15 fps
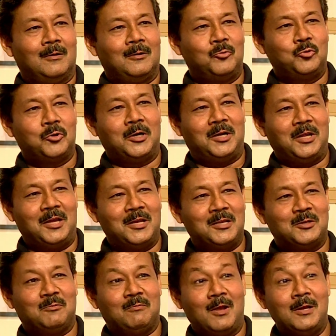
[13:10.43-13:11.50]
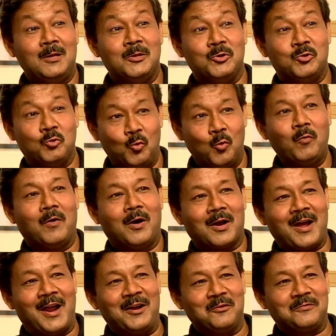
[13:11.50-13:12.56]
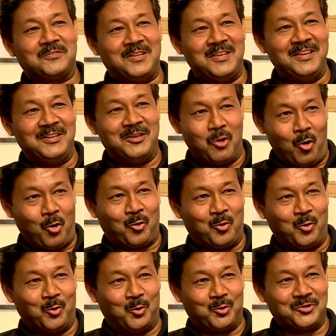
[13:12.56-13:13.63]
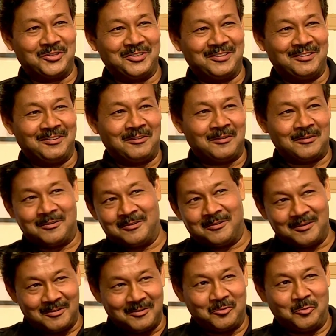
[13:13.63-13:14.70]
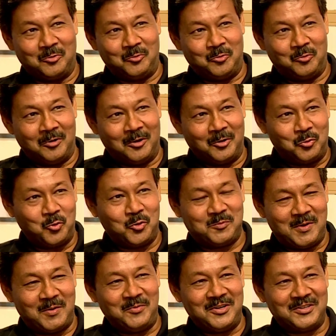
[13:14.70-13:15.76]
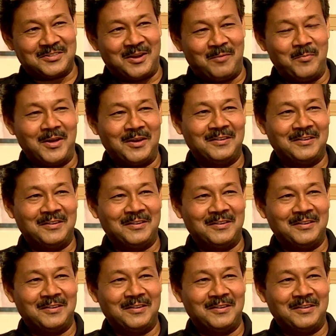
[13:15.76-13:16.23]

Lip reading: do the days when you were kind of seeing your coach, those memories come back?